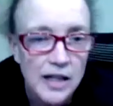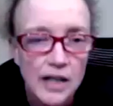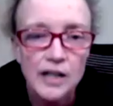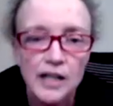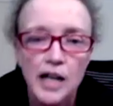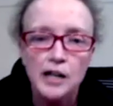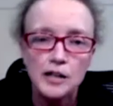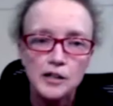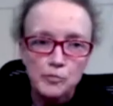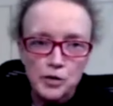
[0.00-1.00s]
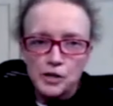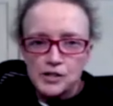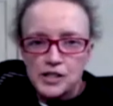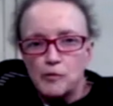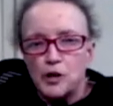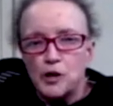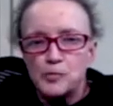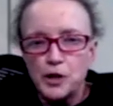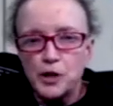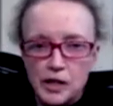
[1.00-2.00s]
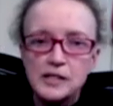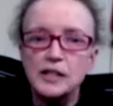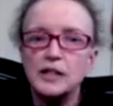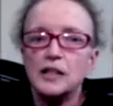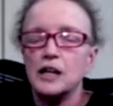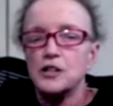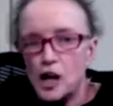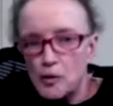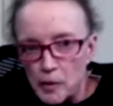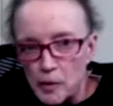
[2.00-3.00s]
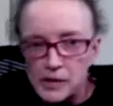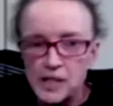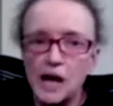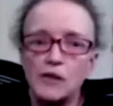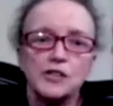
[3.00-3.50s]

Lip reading: the breeders have more experience, and they talk among themselves,